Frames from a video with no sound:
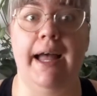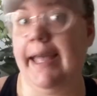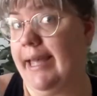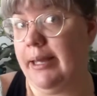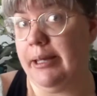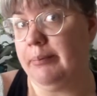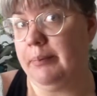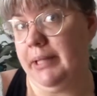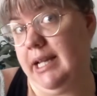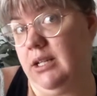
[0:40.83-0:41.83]
I am
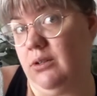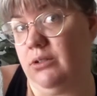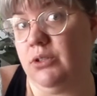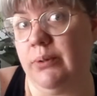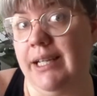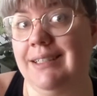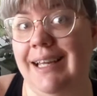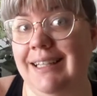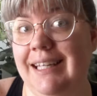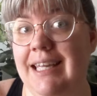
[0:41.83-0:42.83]
planning on doing
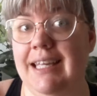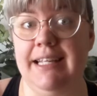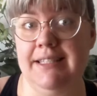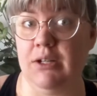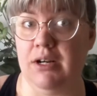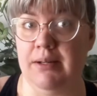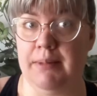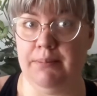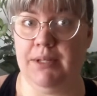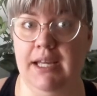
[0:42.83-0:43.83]
daily Instagram
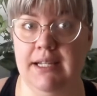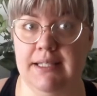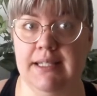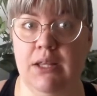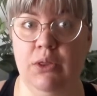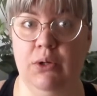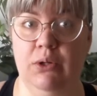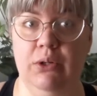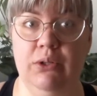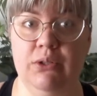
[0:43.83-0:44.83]
updates though,
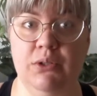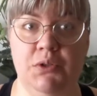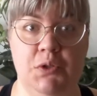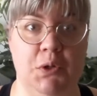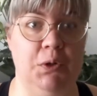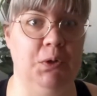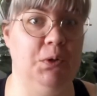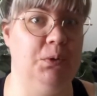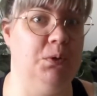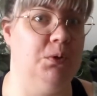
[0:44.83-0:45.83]
so
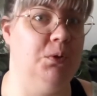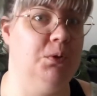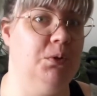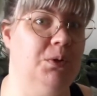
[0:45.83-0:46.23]
through